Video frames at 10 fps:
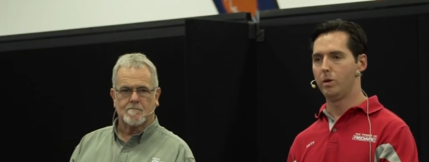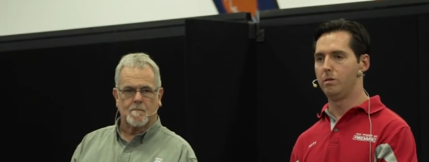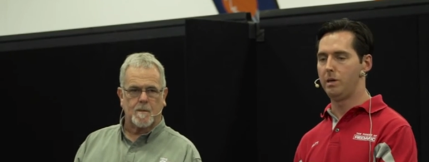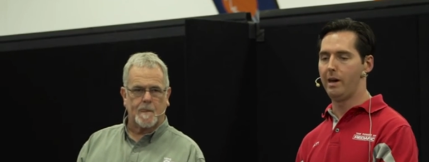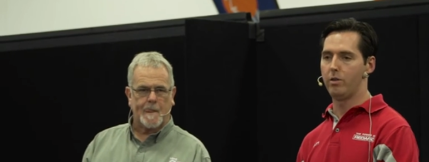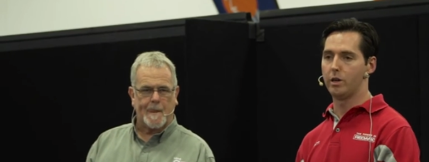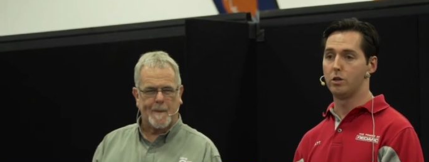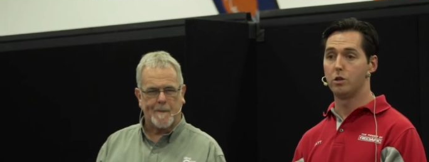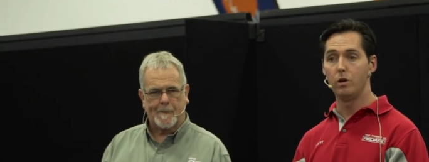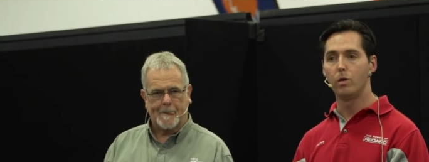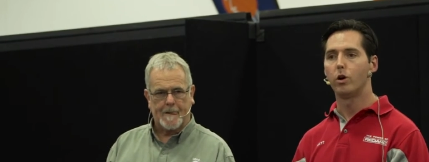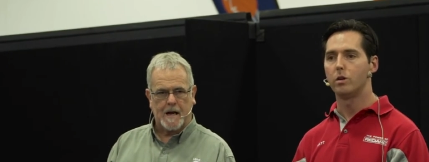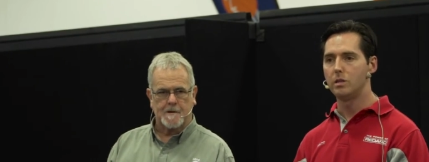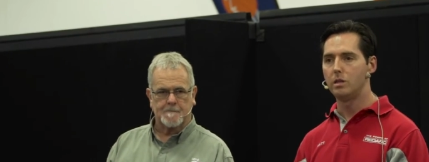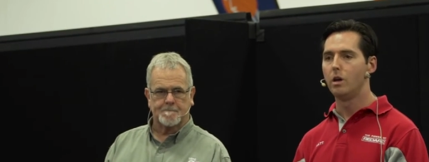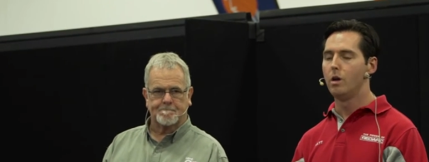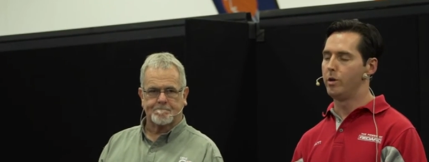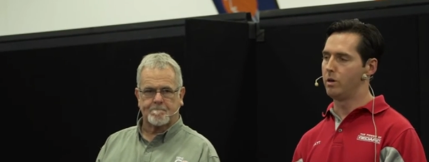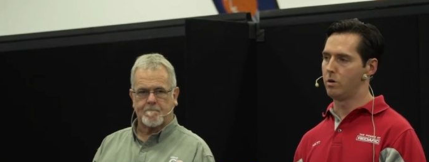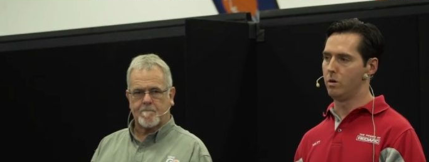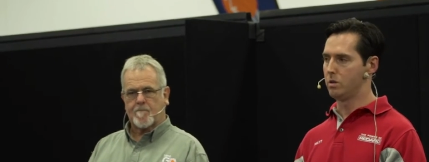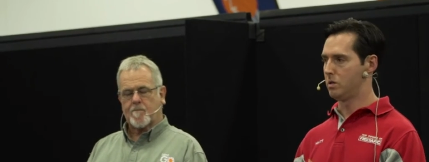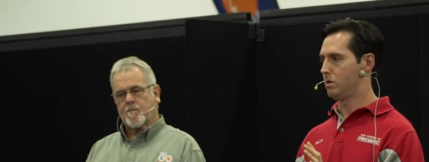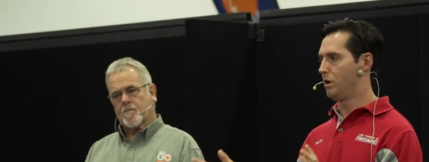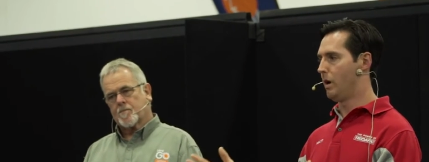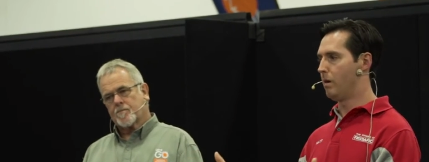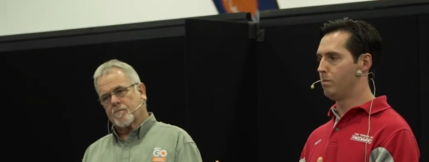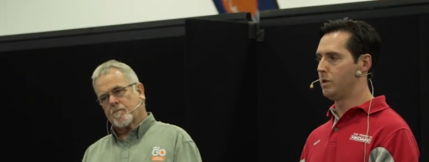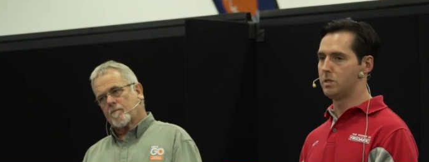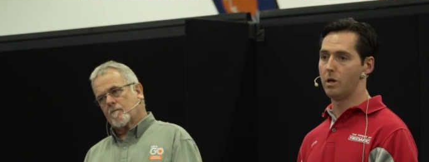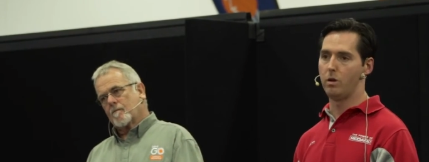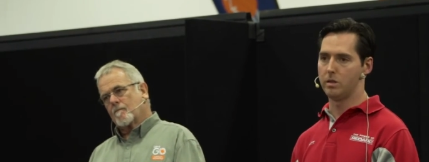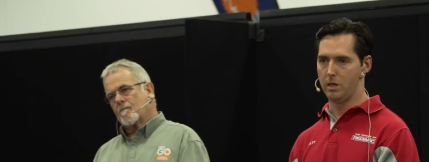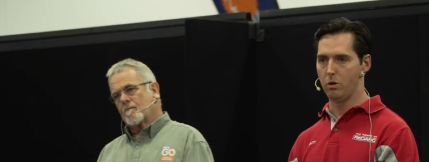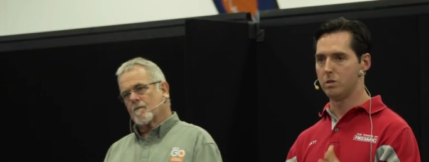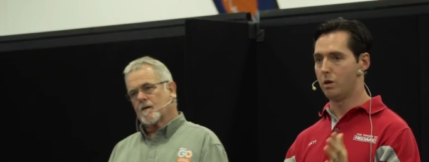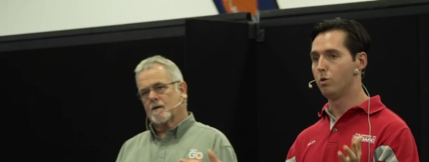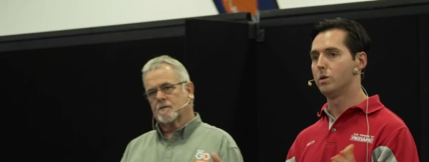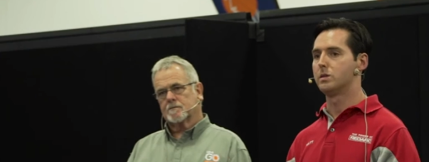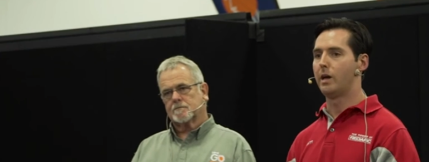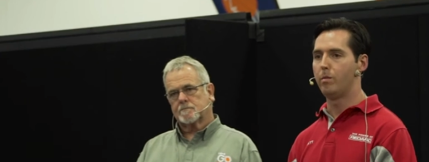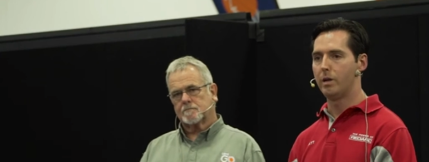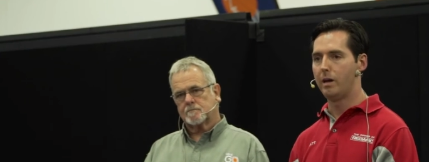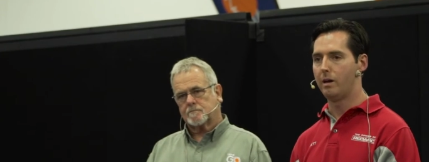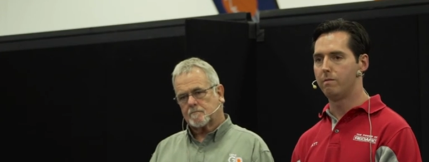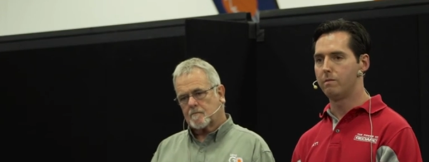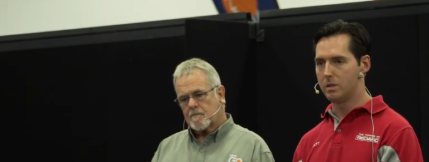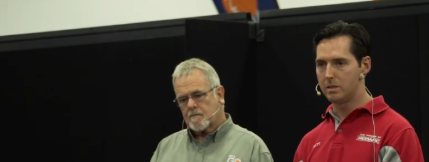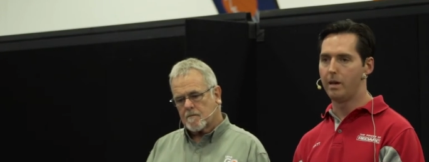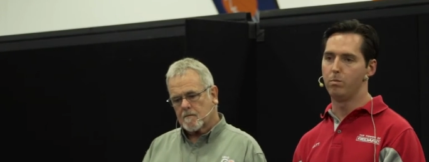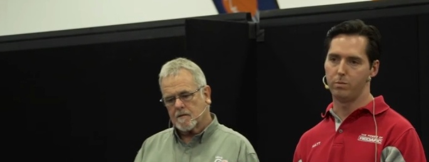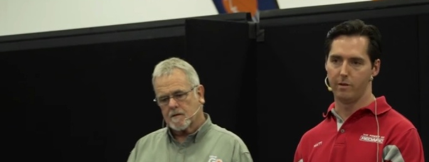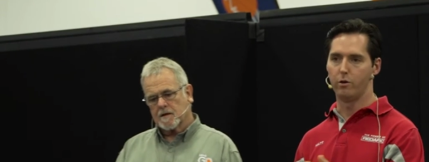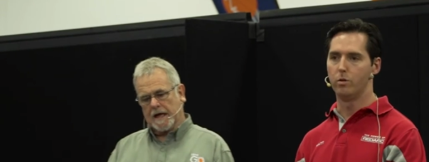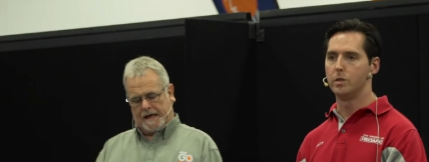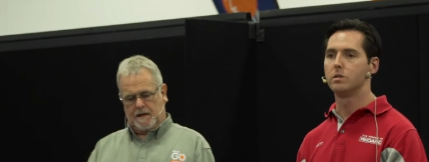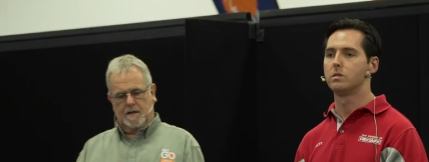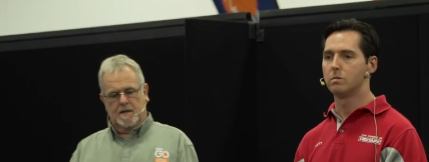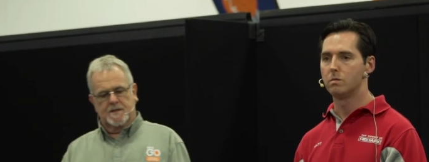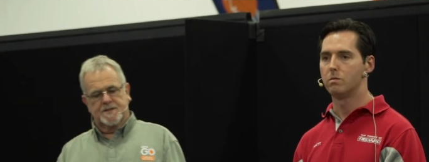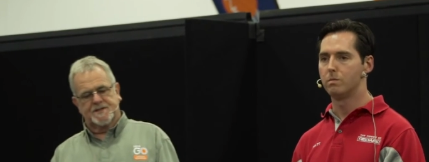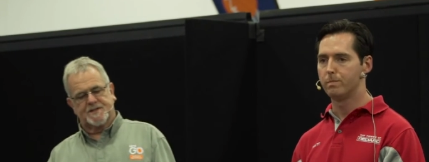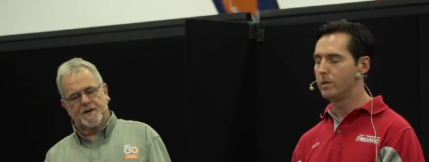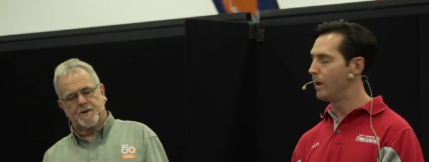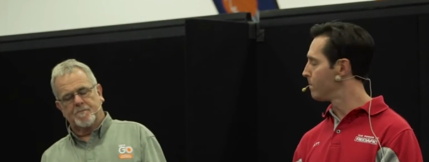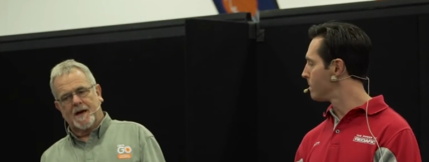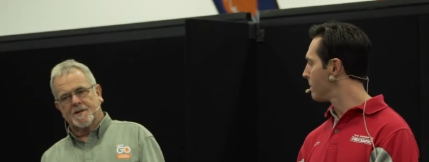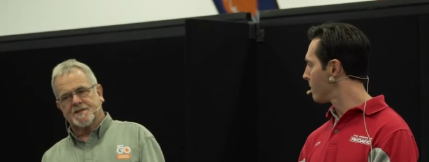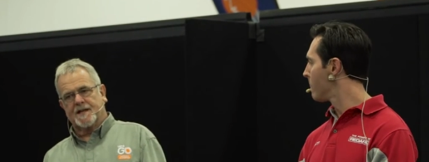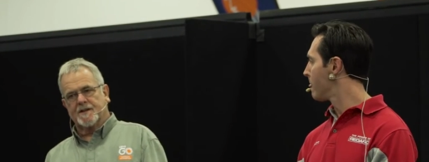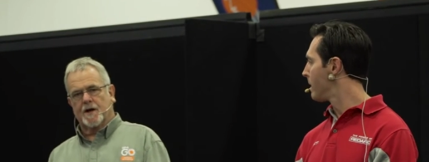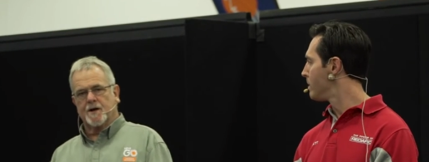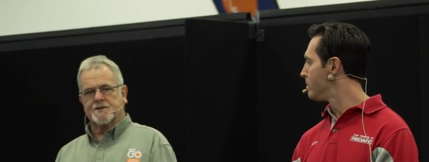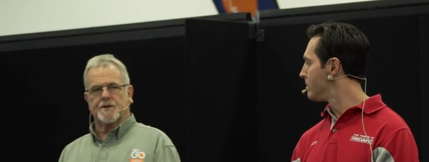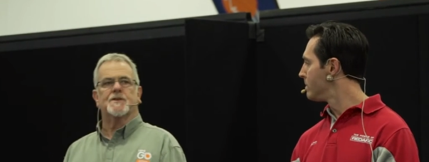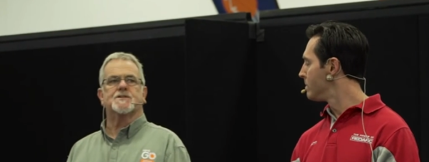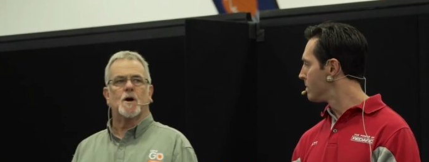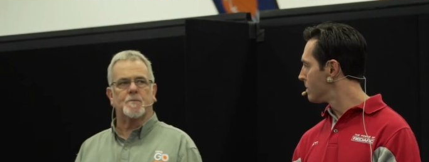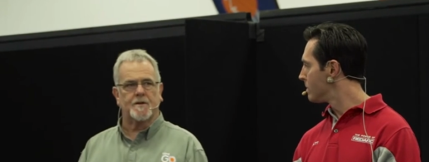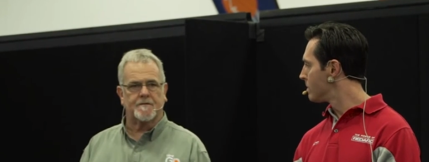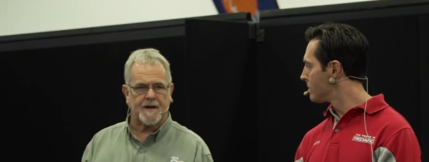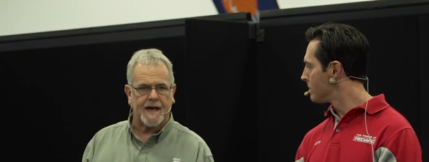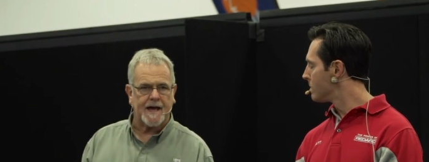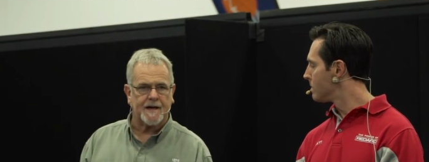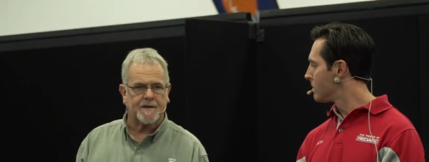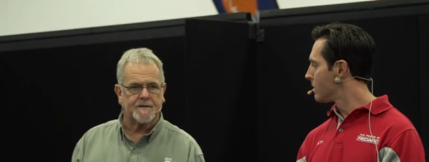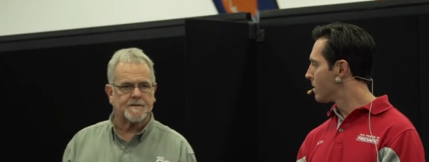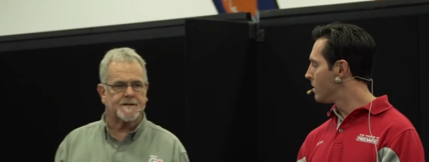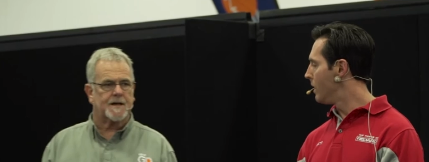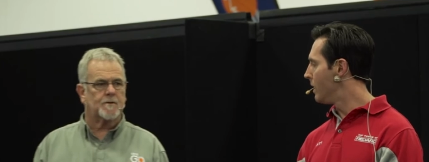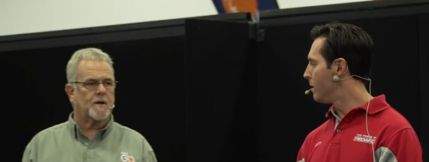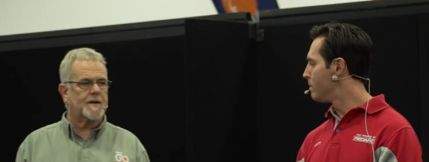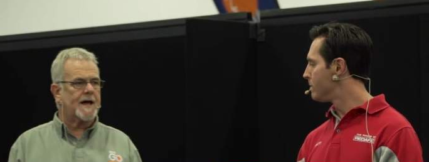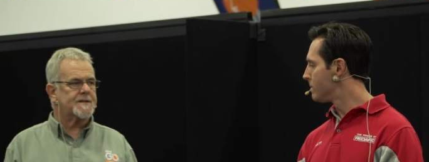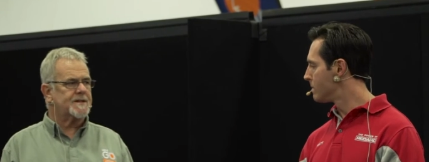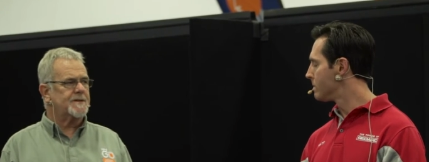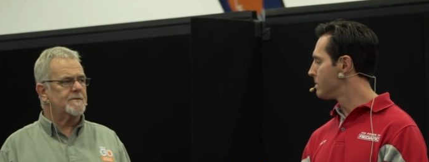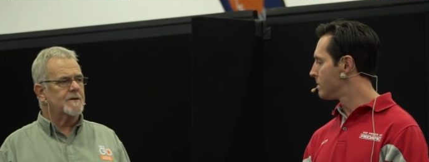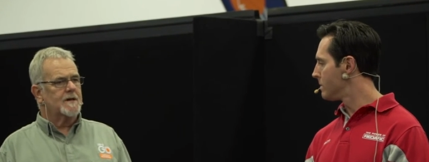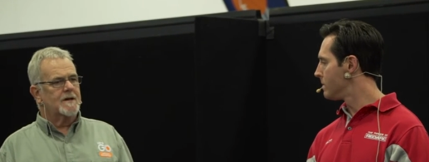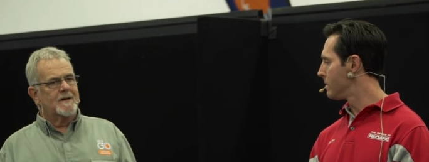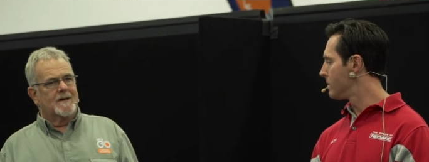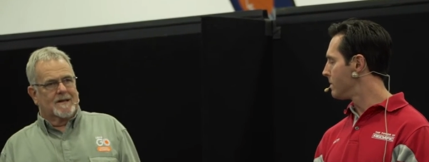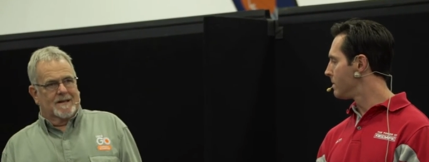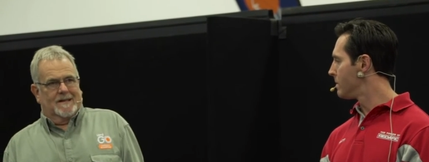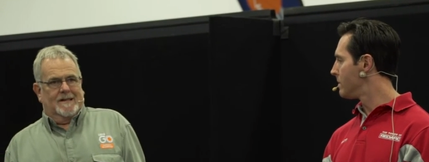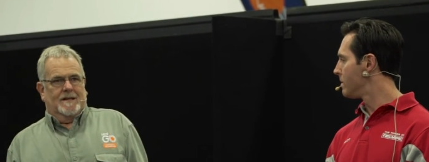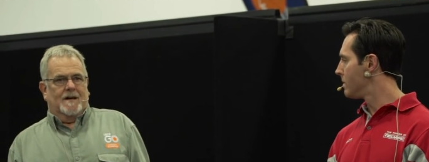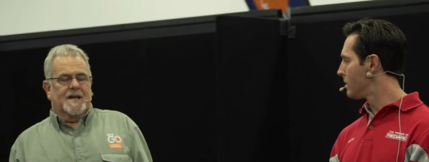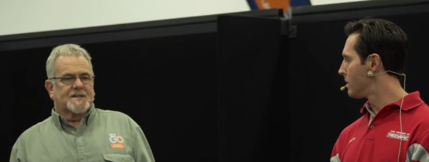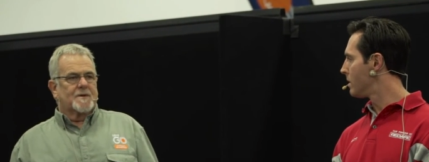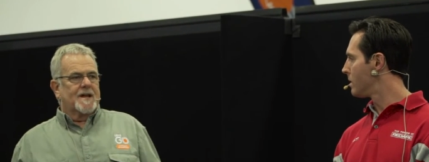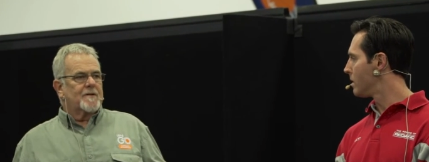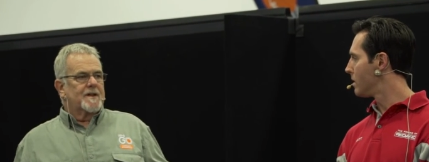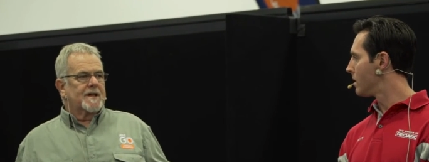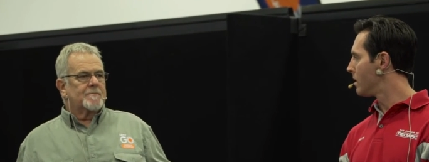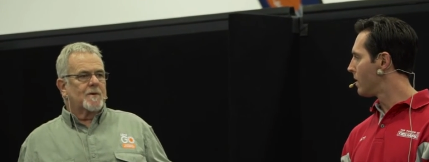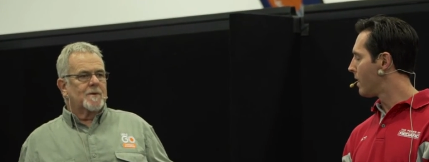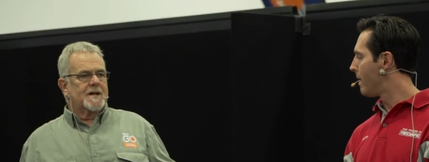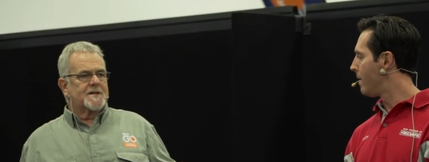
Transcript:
Speaker 1: we, we have like a two-year warranty. But of course, um, the solar cells are all the same and they have the same performance.
Speaker 2: So yep. mounting those on the top of the van and, and yeah. all that, do you I guess with everything, probably